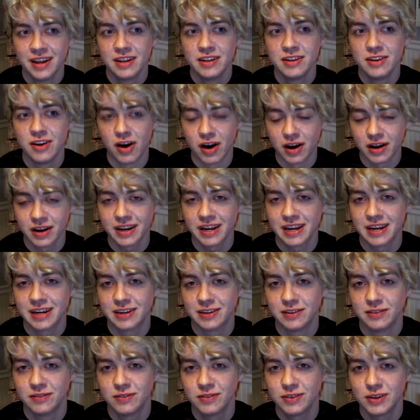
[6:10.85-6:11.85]
not a
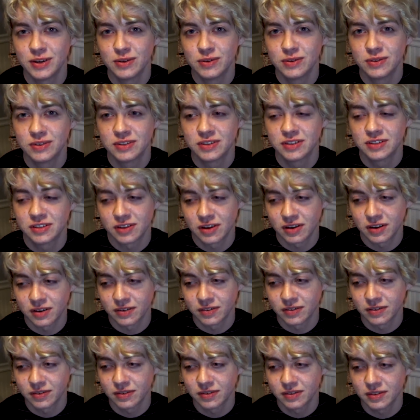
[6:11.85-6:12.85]
confused
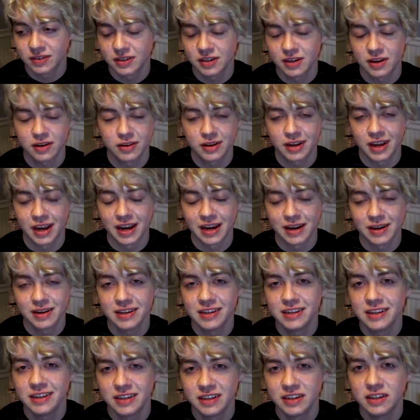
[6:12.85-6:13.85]
starfish okay,
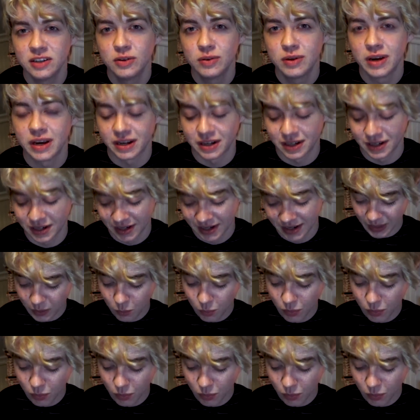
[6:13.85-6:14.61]
you get it.